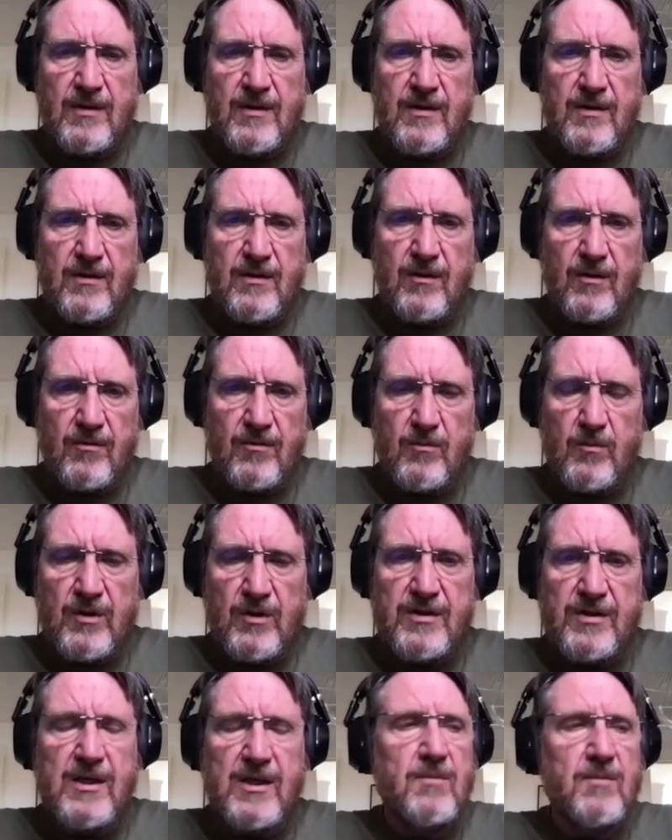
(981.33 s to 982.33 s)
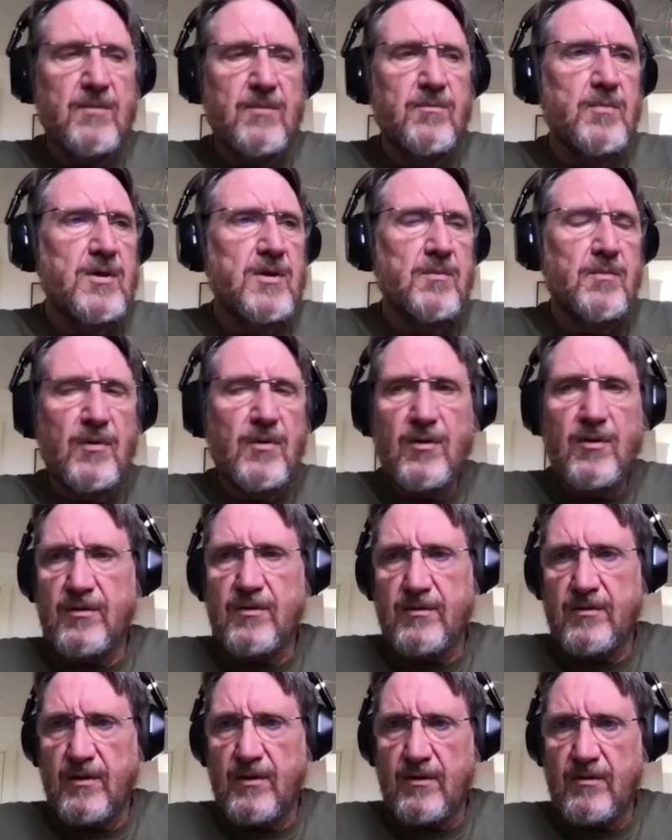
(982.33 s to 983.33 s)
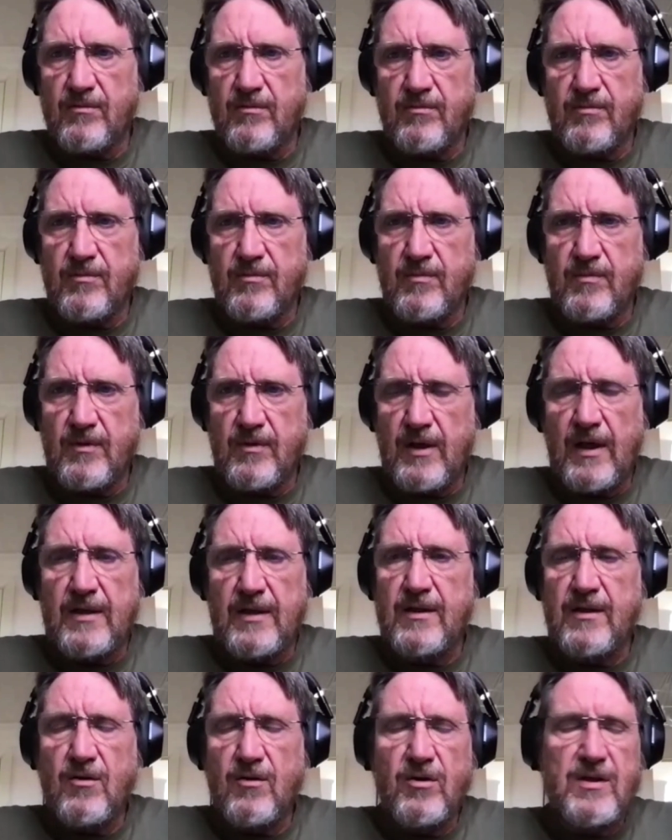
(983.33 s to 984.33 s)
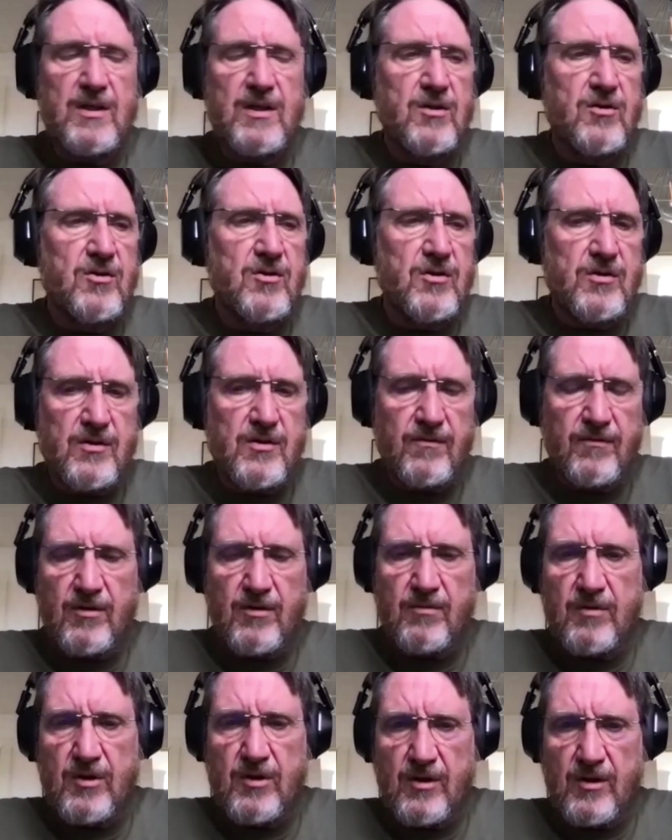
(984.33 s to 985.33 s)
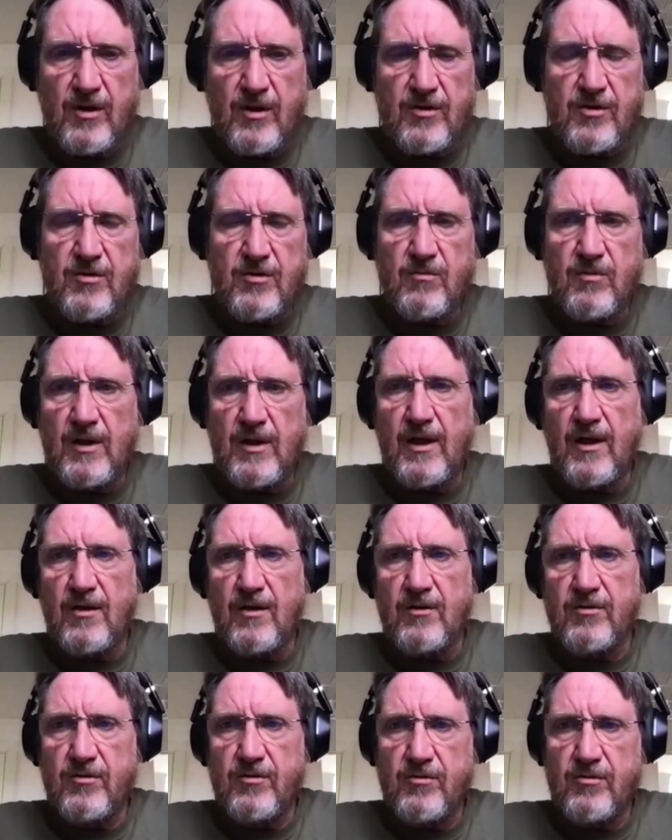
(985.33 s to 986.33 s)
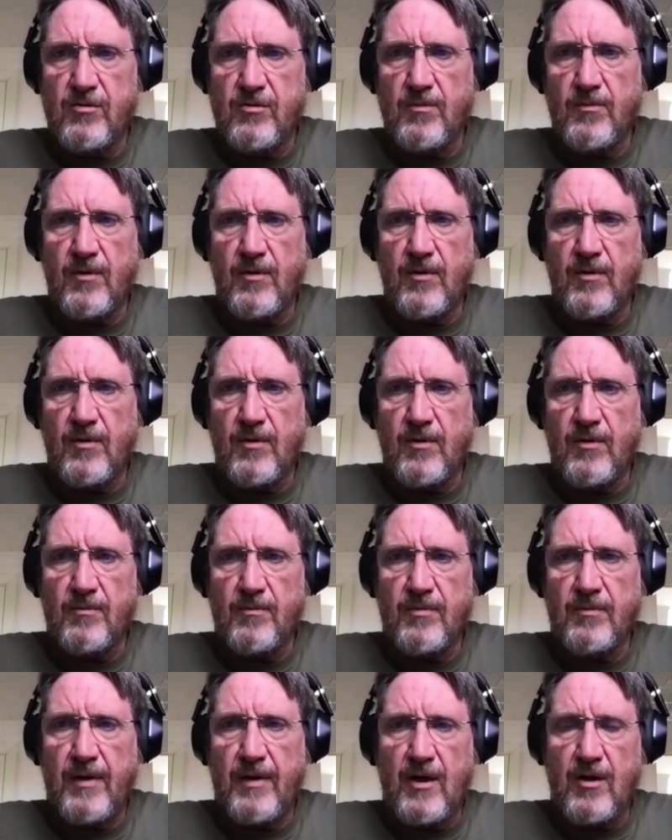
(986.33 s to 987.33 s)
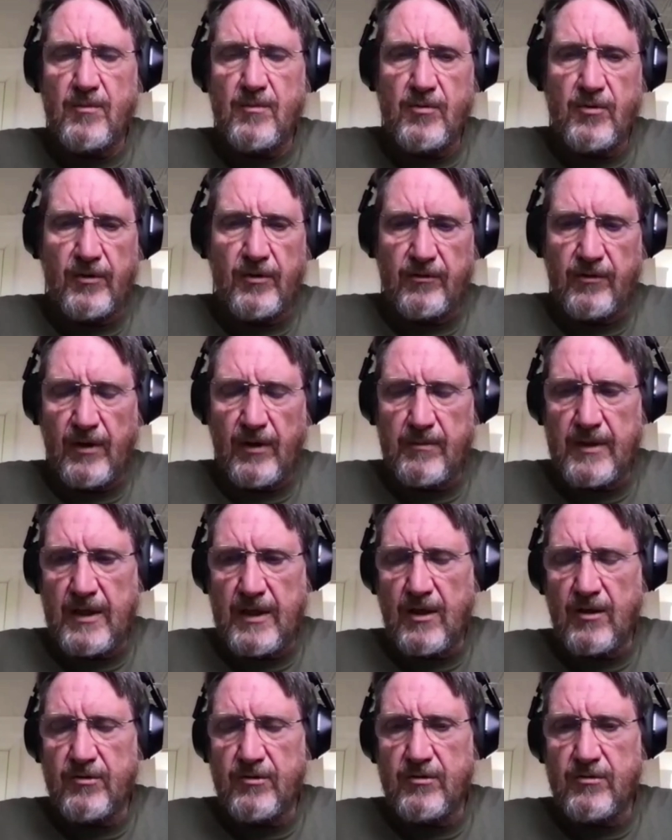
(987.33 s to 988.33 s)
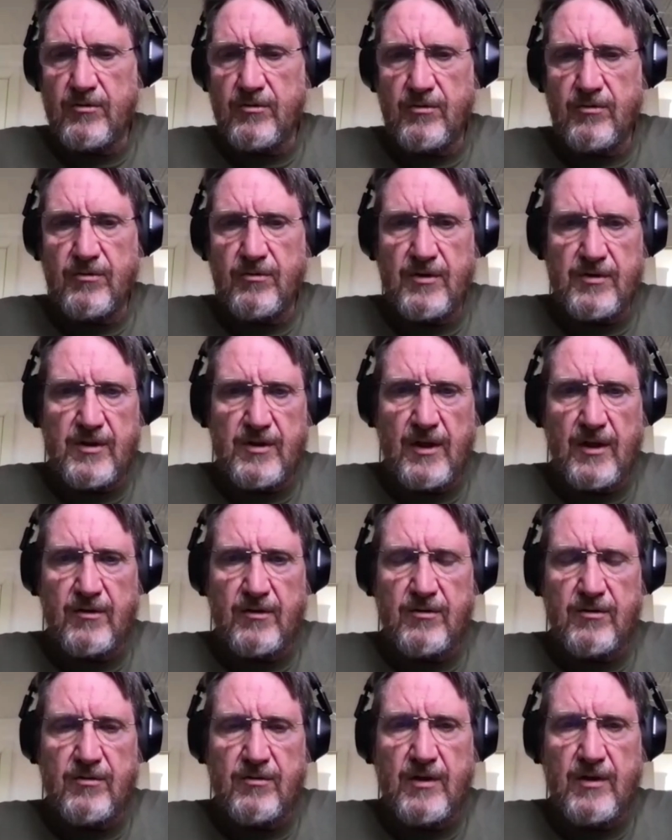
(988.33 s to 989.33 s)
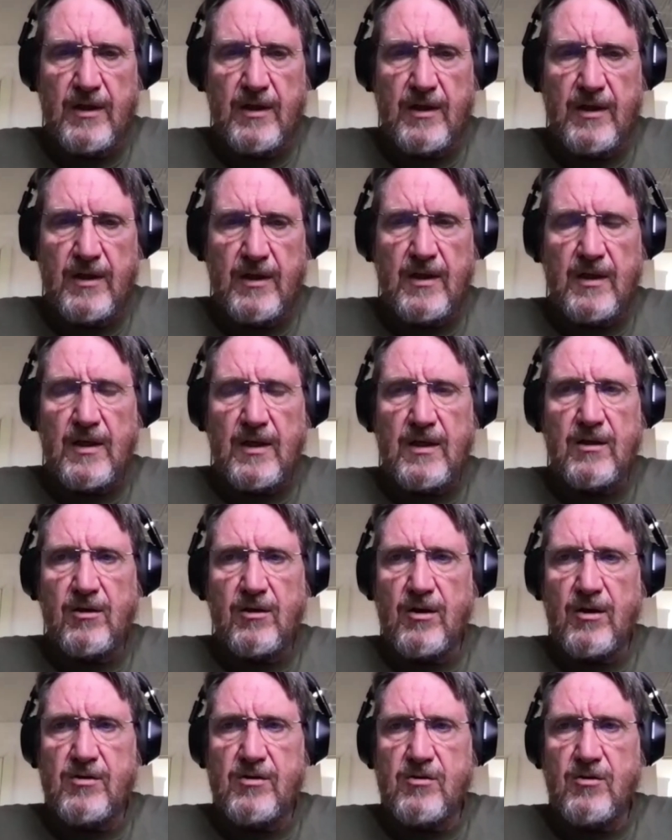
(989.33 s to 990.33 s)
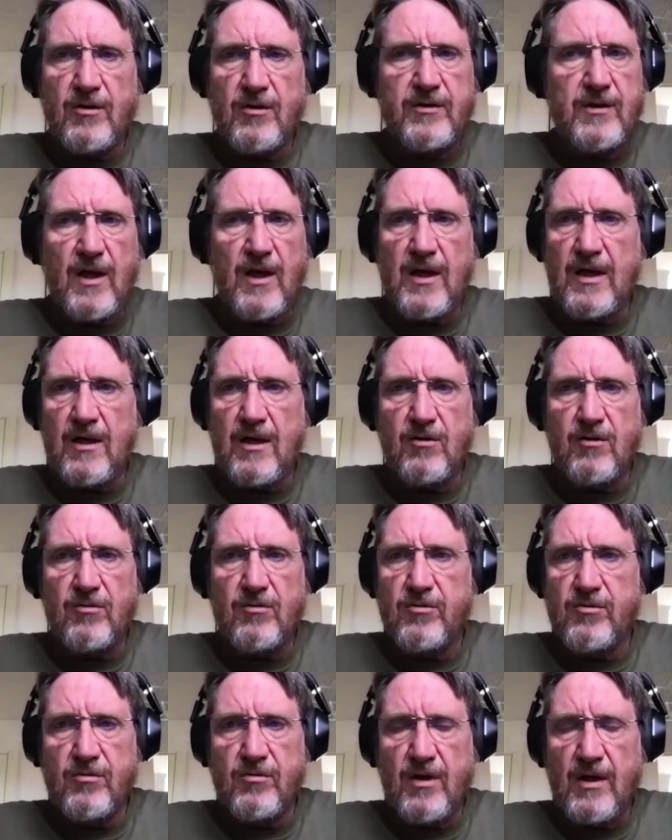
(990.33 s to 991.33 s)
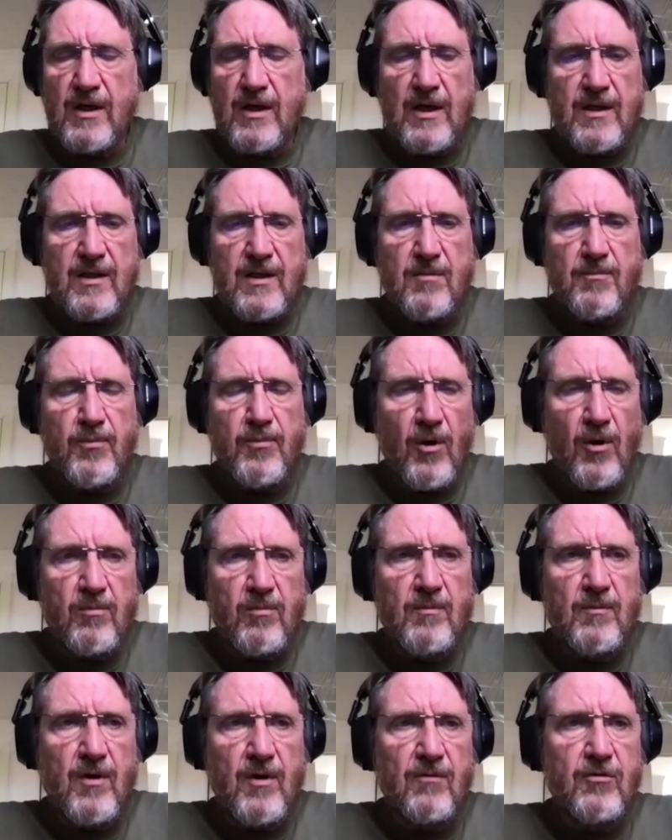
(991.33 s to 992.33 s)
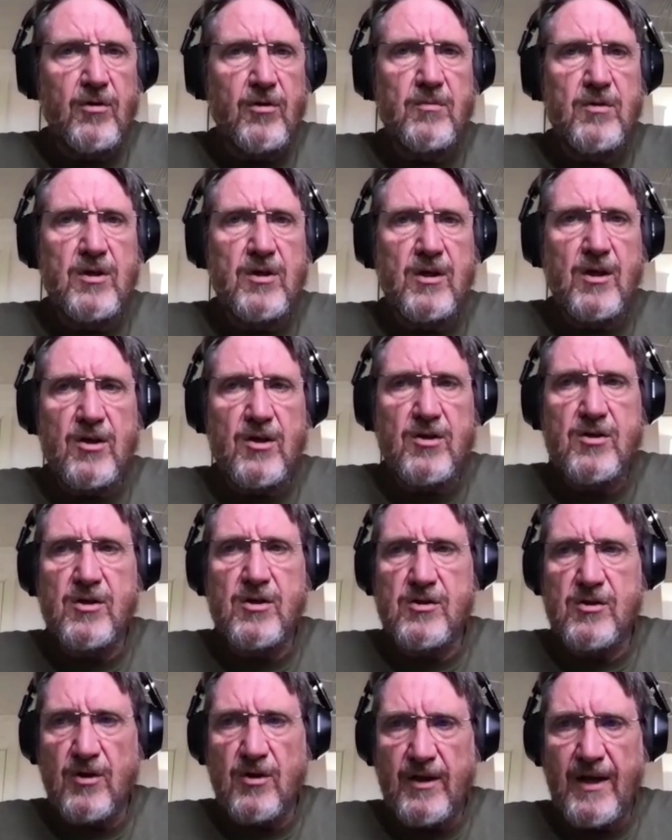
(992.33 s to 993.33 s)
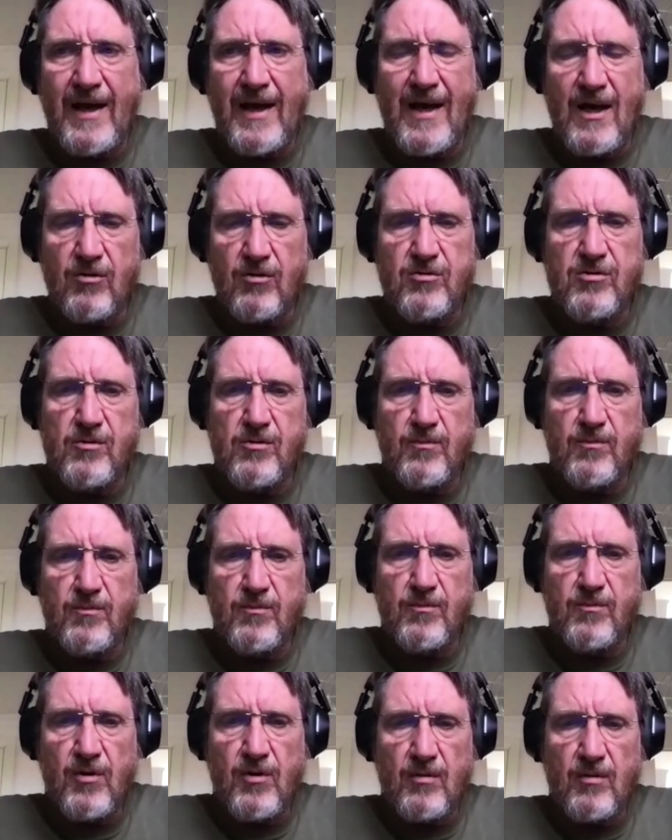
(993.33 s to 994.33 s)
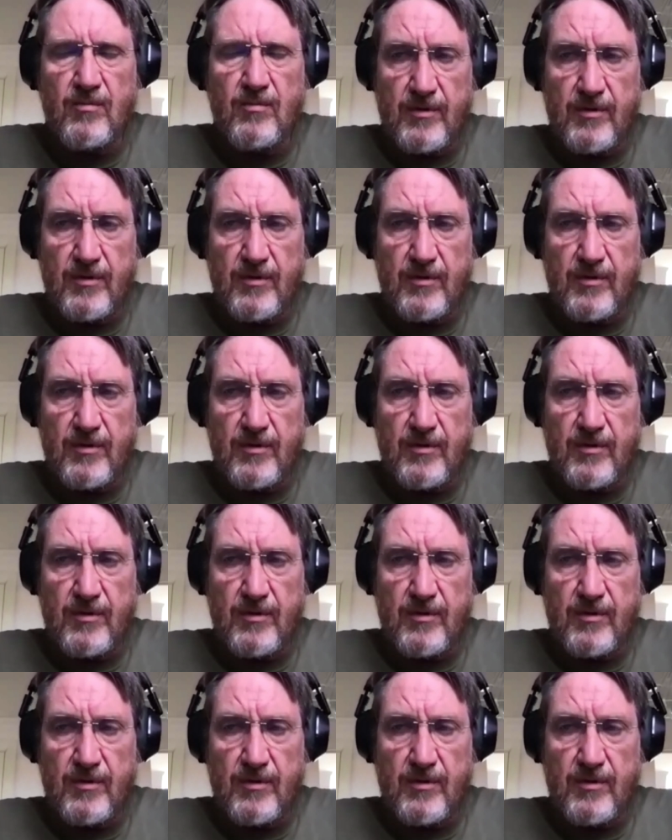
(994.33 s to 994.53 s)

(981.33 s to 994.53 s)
We'll send people on, under the aegis of communication. Well, how do you do a proper PowerPoint? I mean, how do you do this? How do you do, it's not a how do. The problem of communication is not a how-to problem. It's a